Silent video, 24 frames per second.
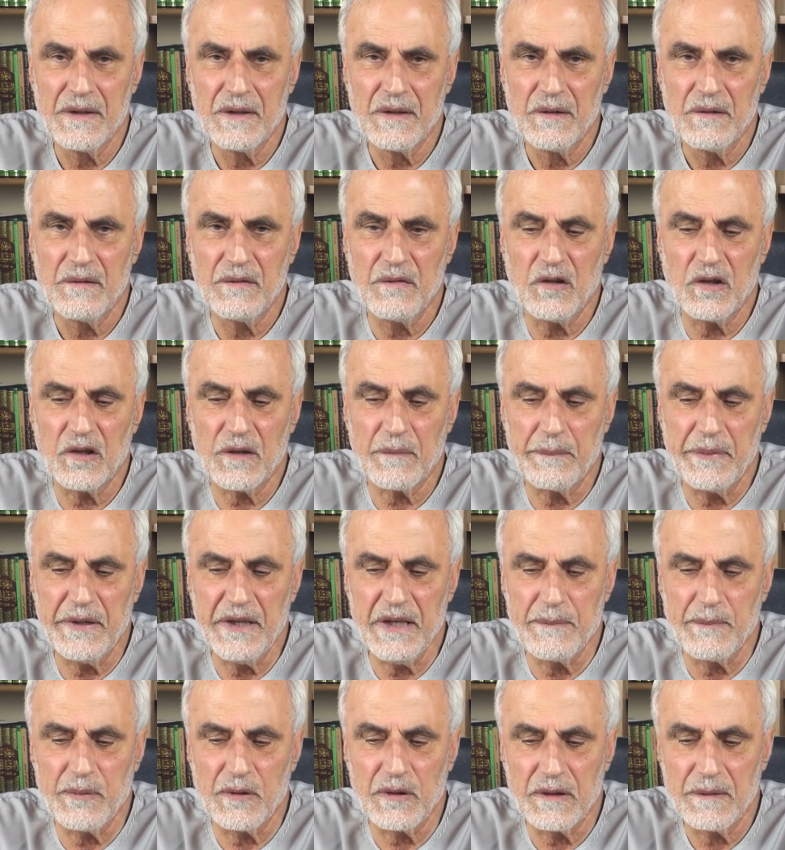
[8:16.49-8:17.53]
for
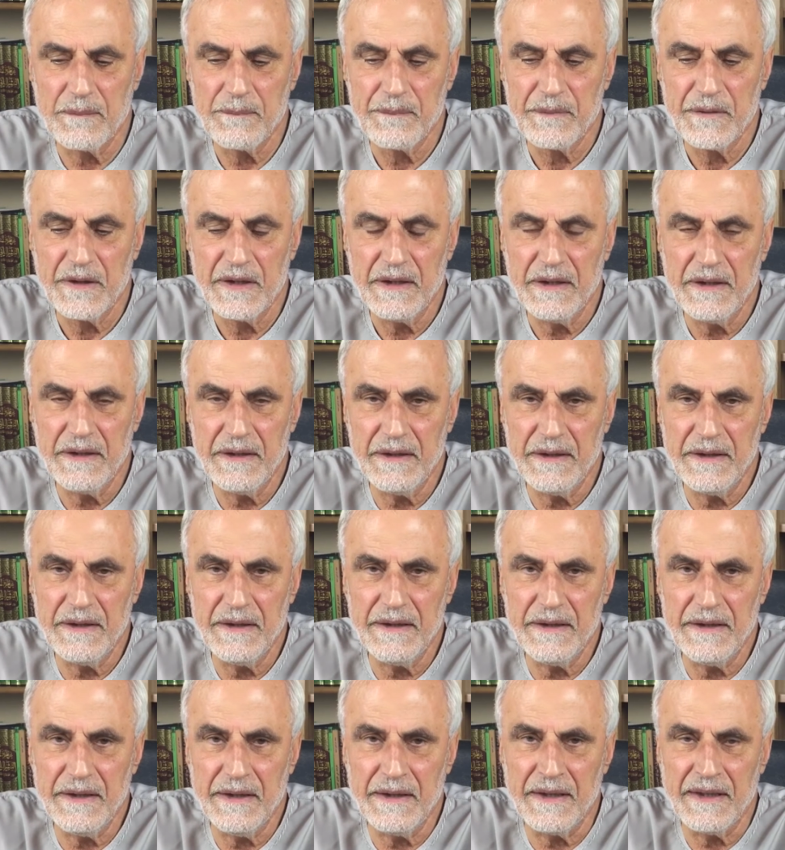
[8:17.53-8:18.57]
people
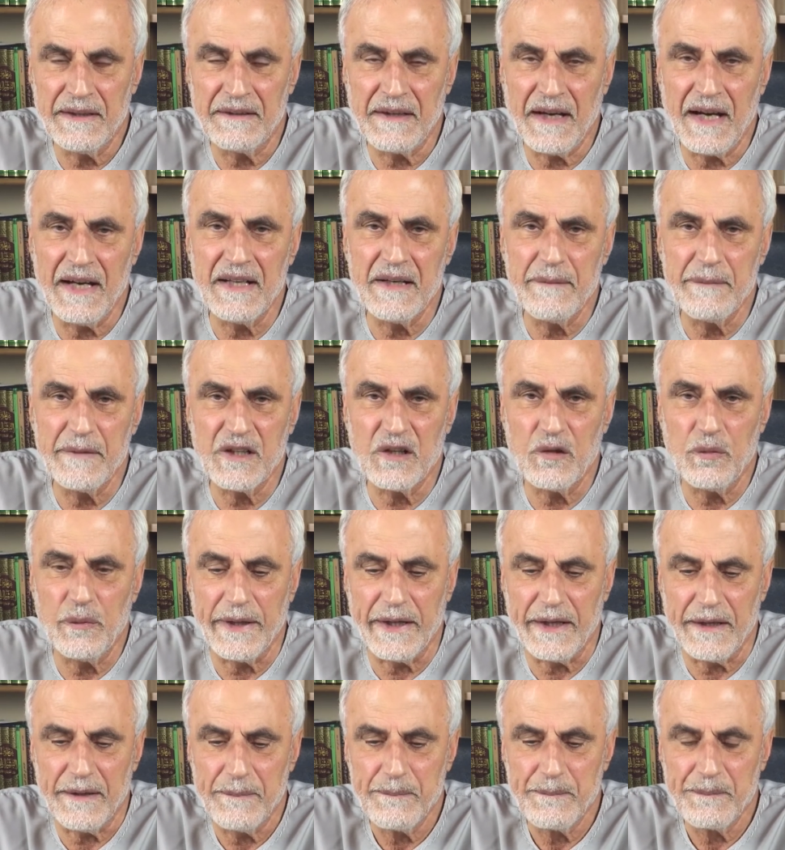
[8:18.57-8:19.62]
in a dynamic
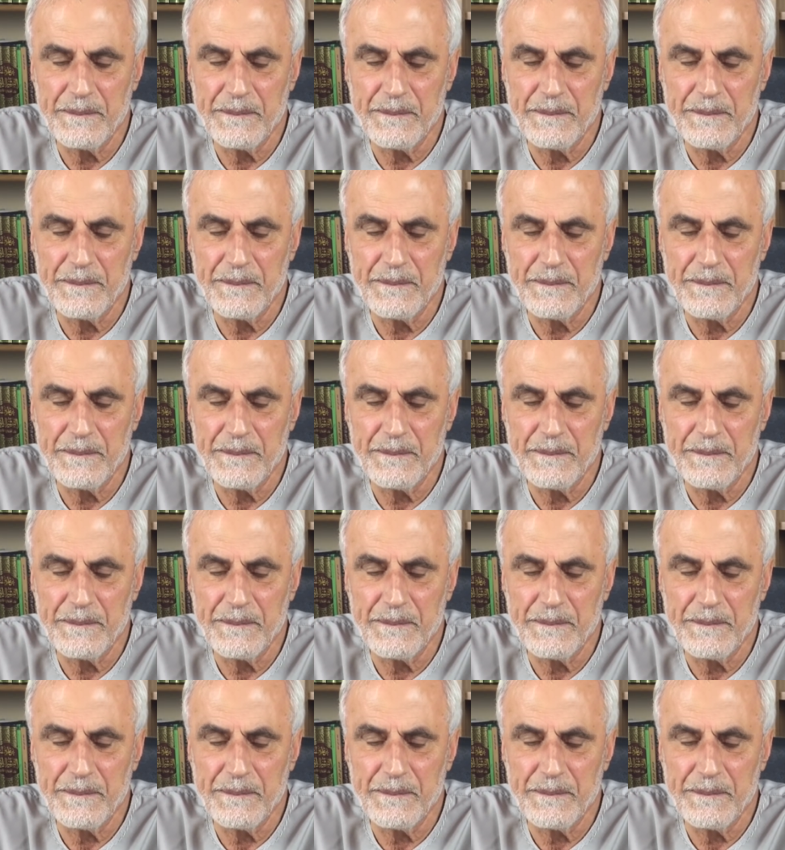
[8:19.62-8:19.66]
way.